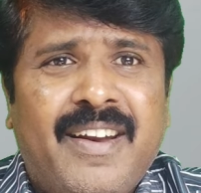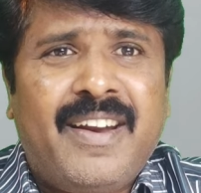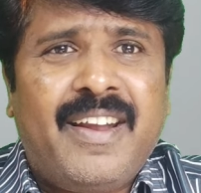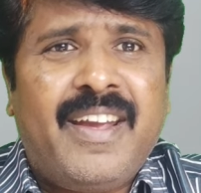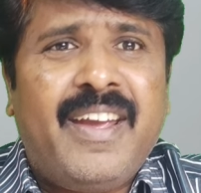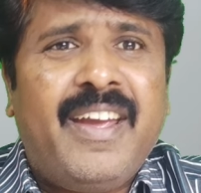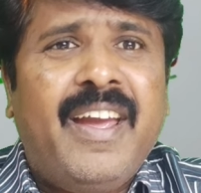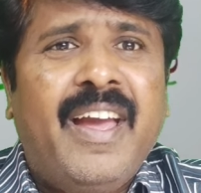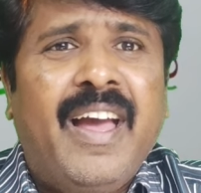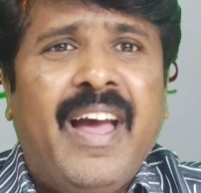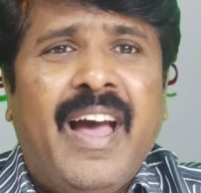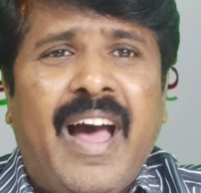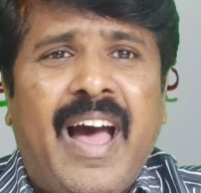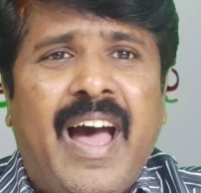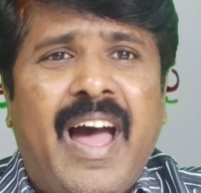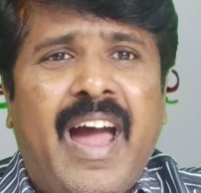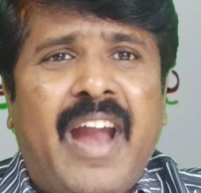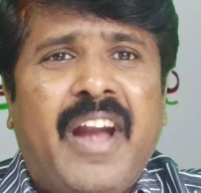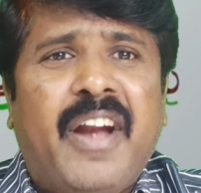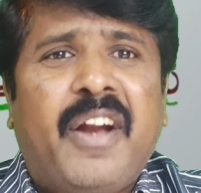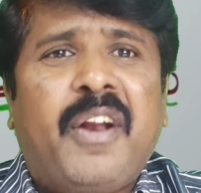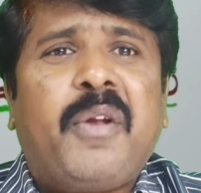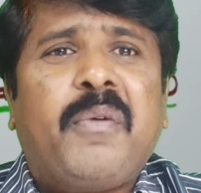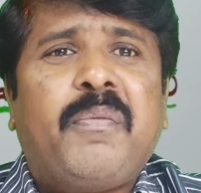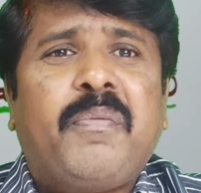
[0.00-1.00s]
ray
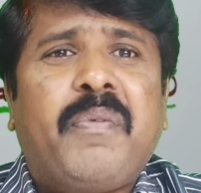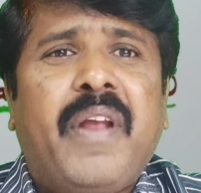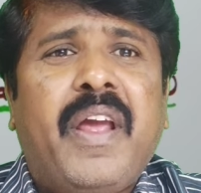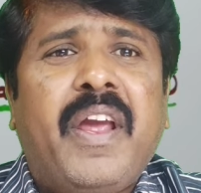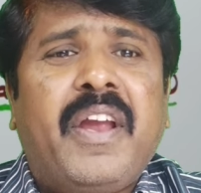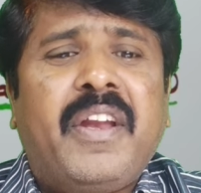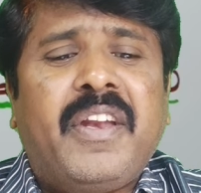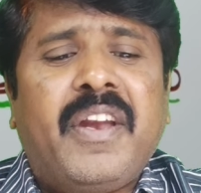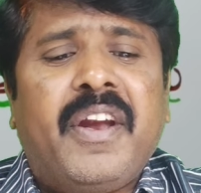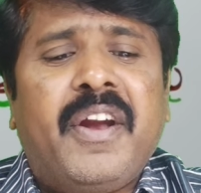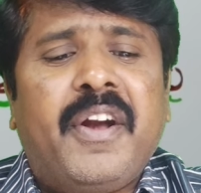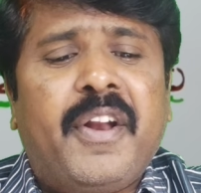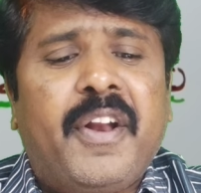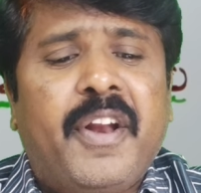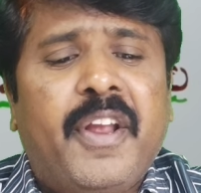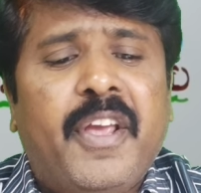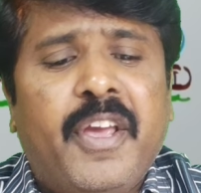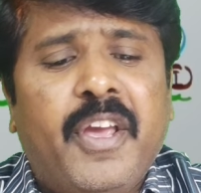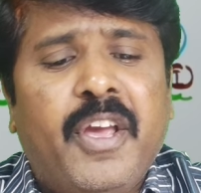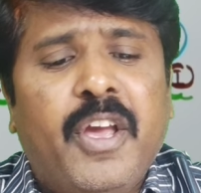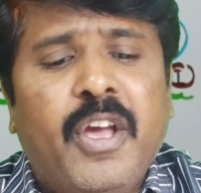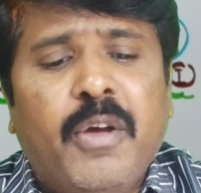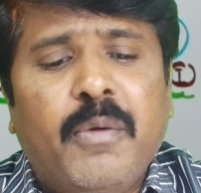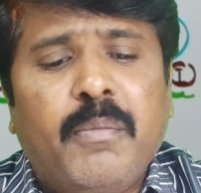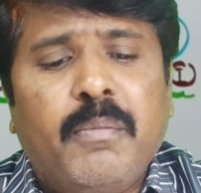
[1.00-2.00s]
and refracted
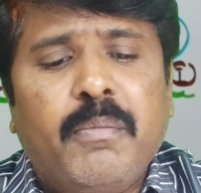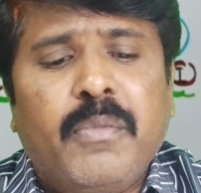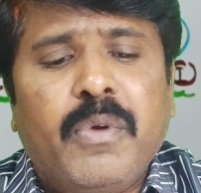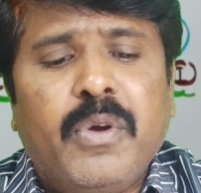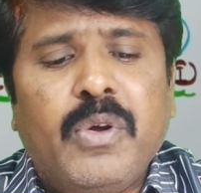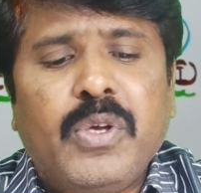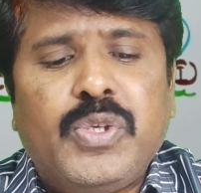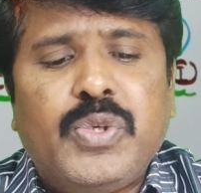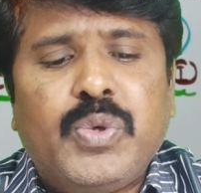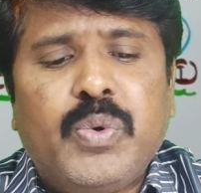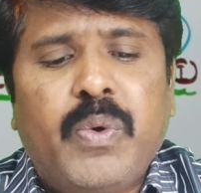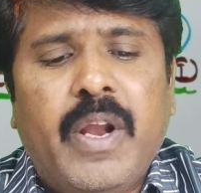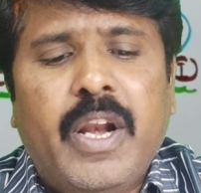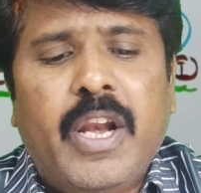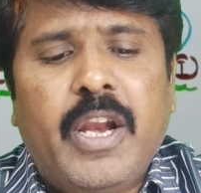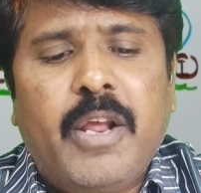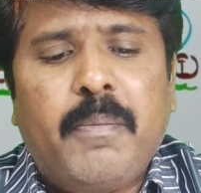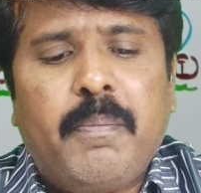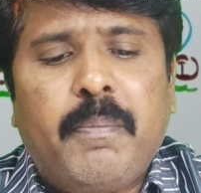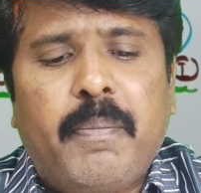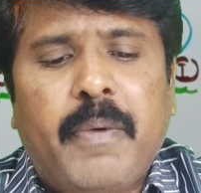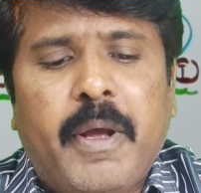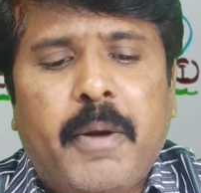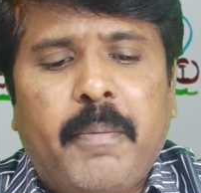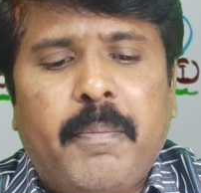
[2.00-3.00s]
ray
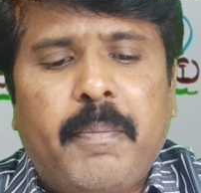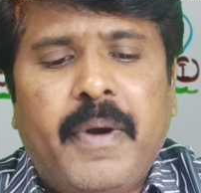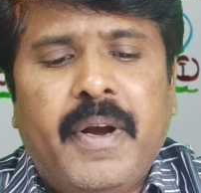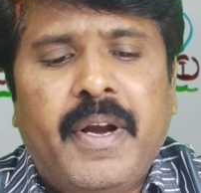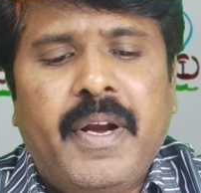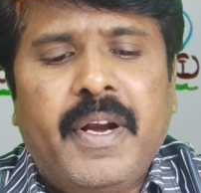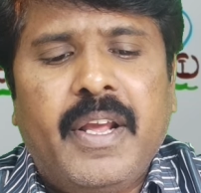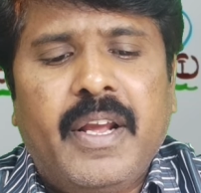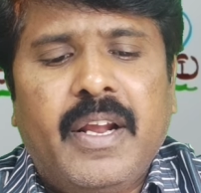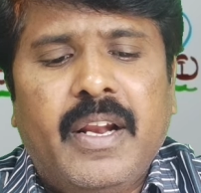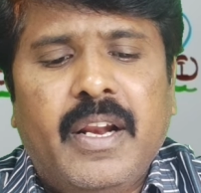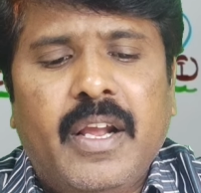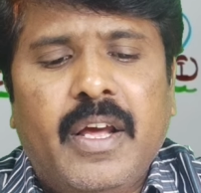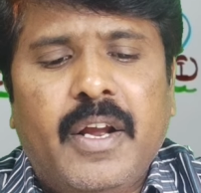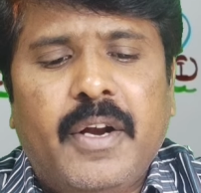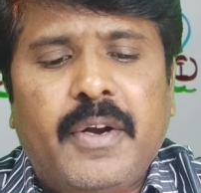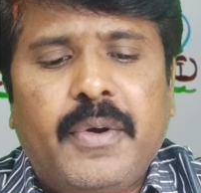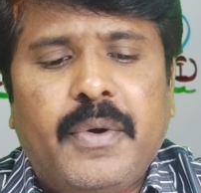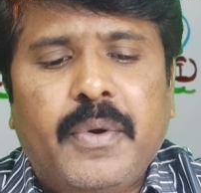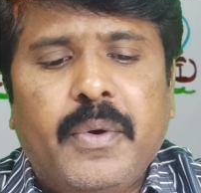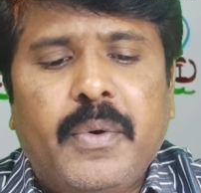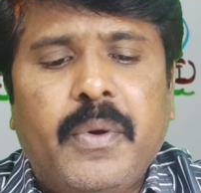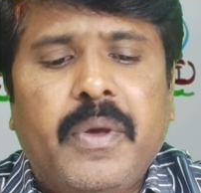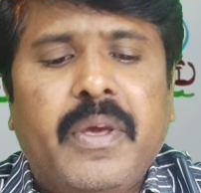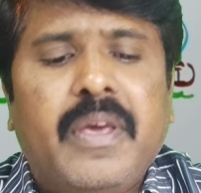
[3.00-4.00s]
mutually perpendicular
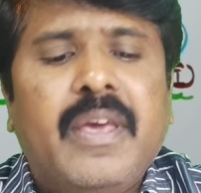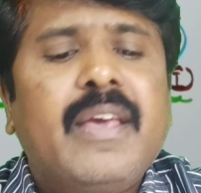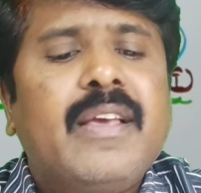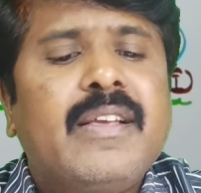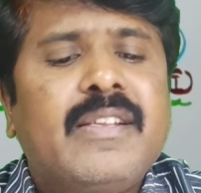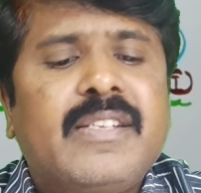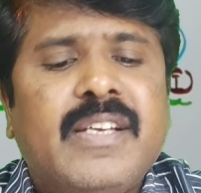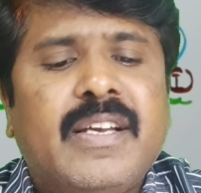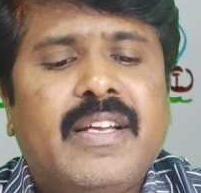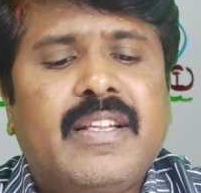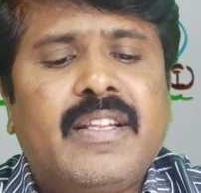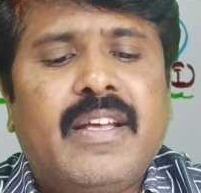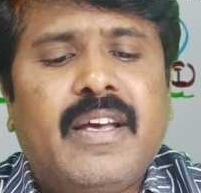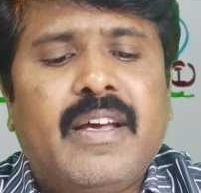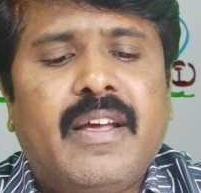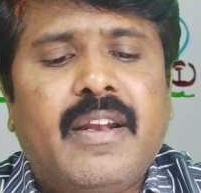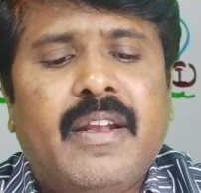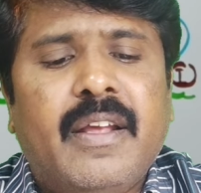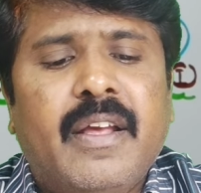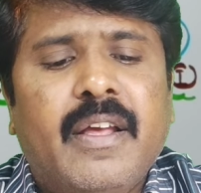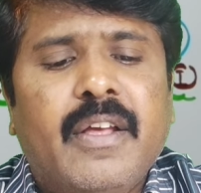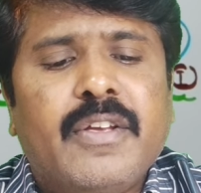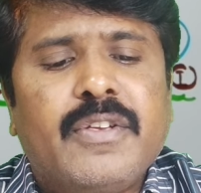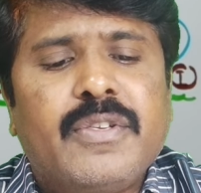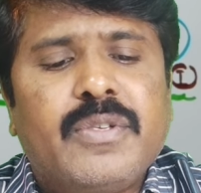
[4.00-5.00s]
to each
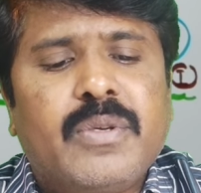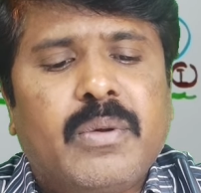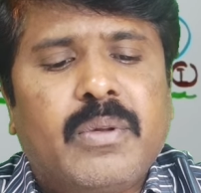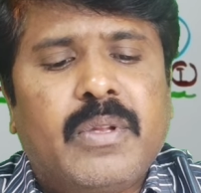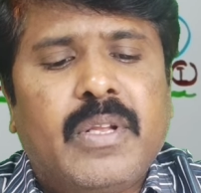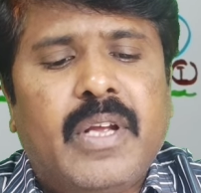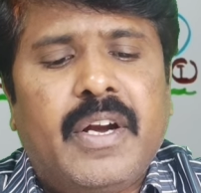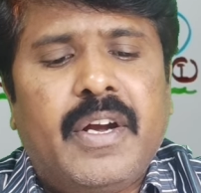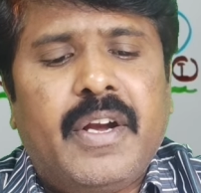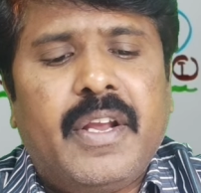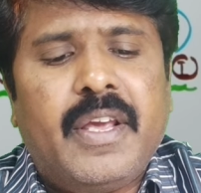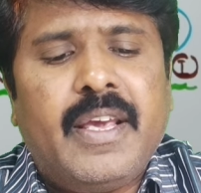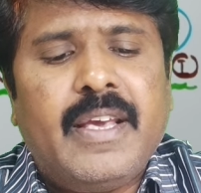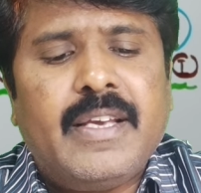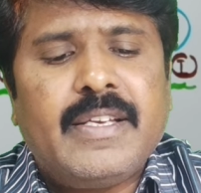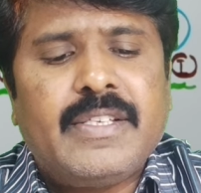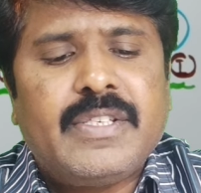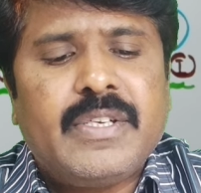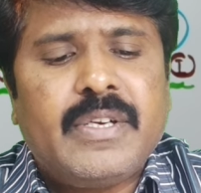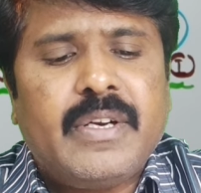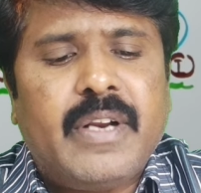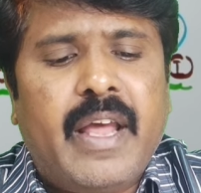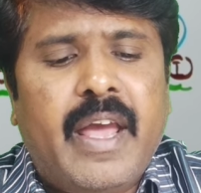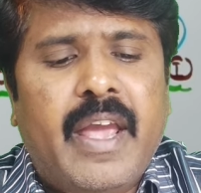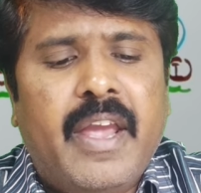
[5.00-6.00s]
other, so that
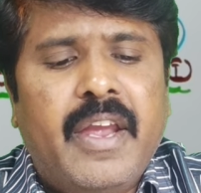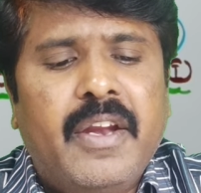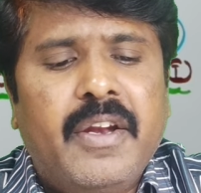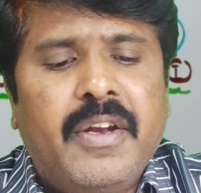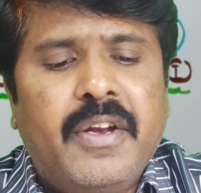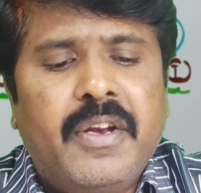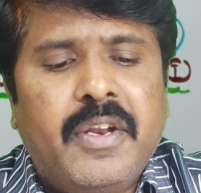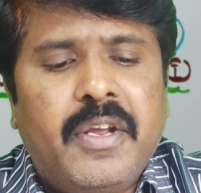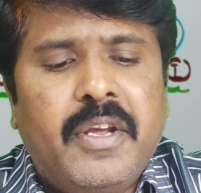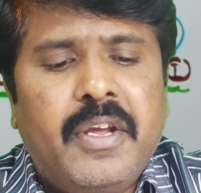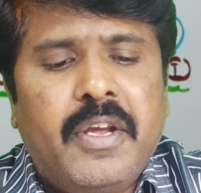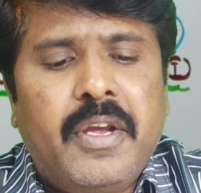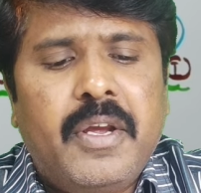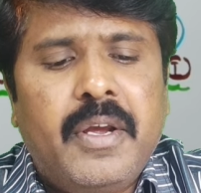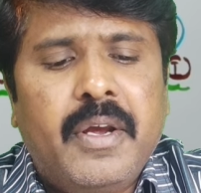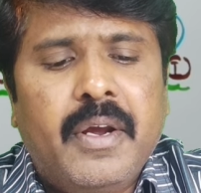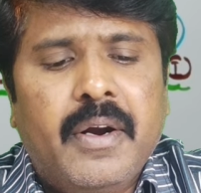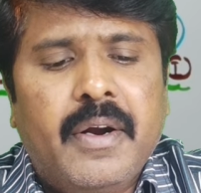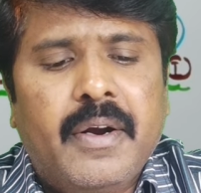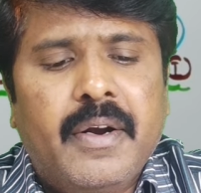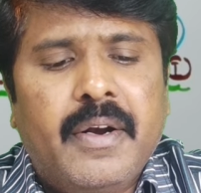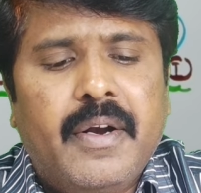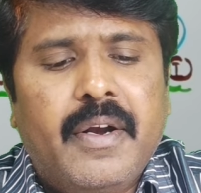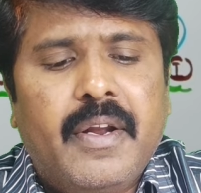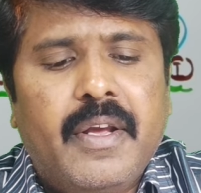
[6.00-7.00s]
is 90
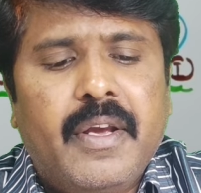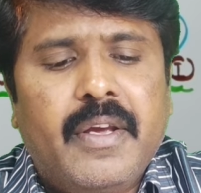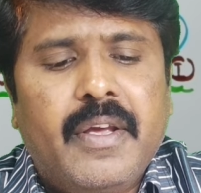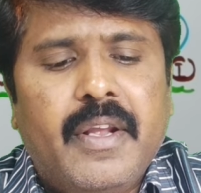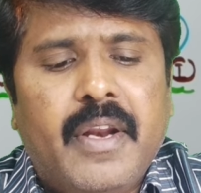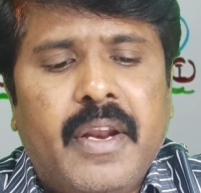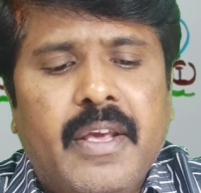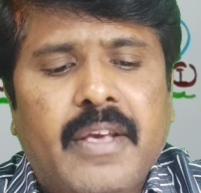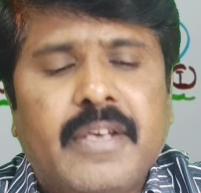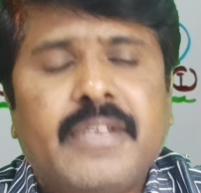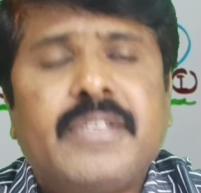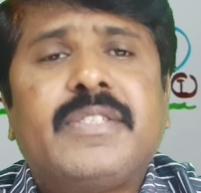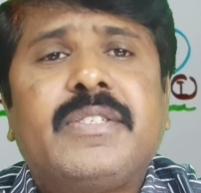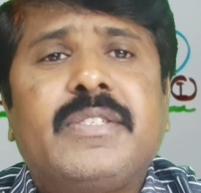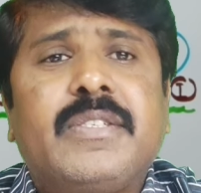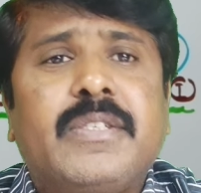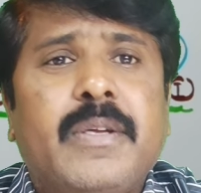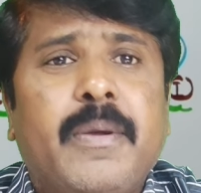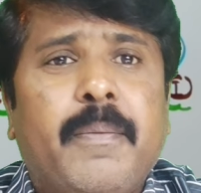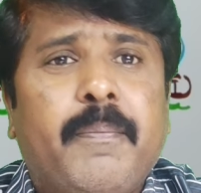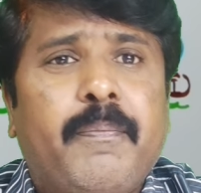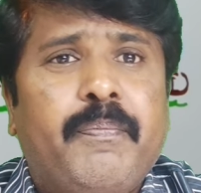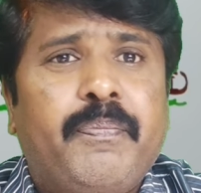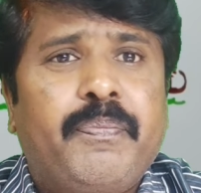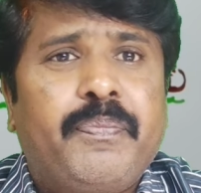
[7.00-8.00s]
degrees.